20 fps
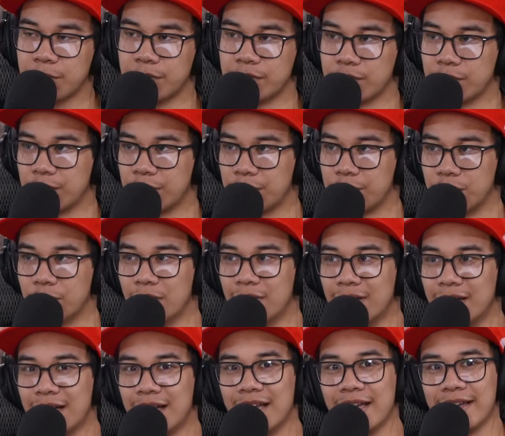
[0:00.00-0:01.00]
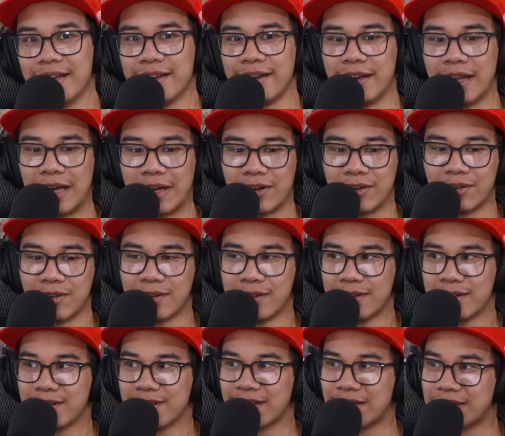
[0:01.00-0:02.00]
was really cool. Now,
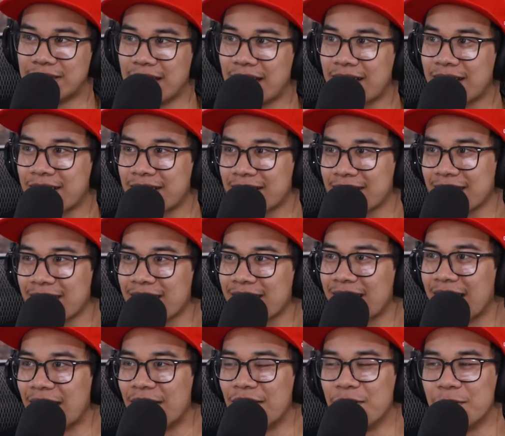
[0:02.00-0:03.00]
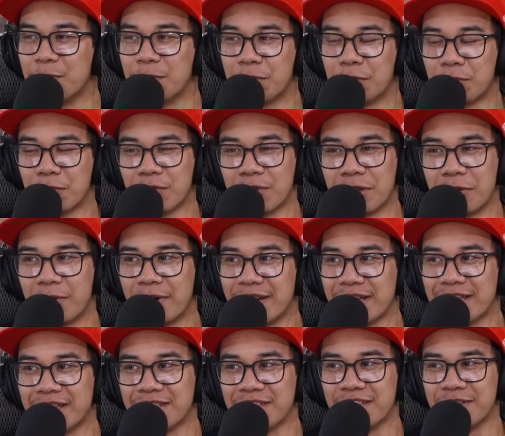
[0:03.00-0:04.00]
Zach, I know we really want to get
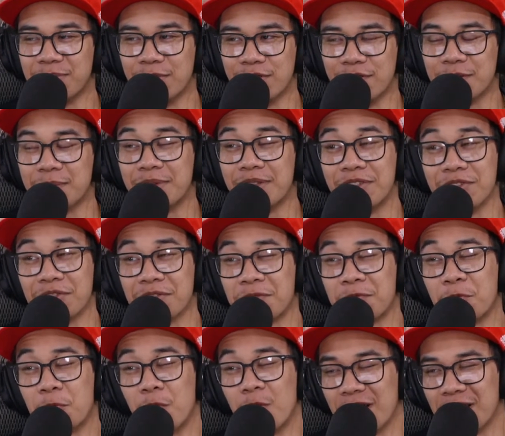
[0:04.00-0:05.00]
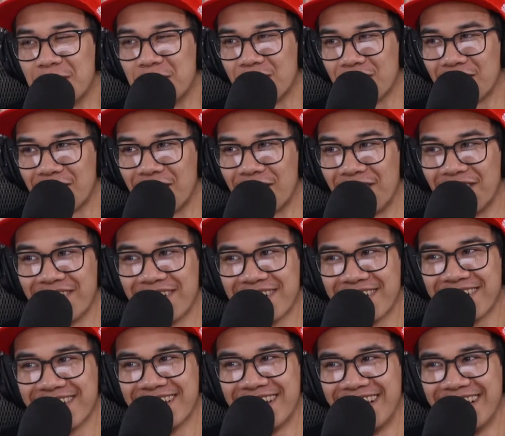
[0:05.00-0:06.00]
into the movie, but there's one more arc.
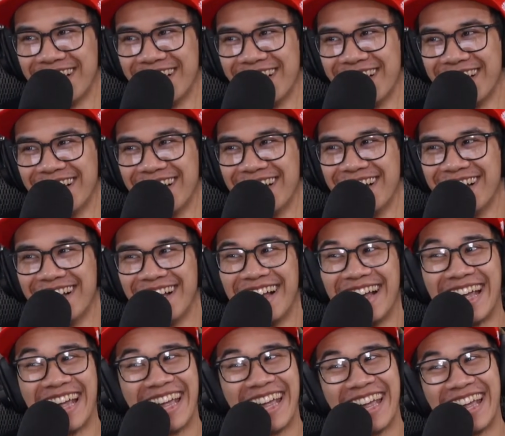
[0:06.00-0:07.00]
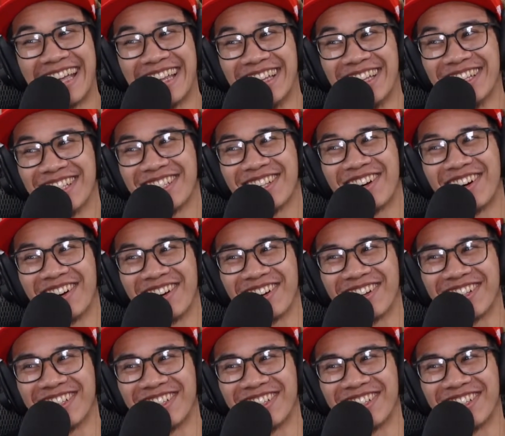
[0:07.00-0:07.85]
And this arc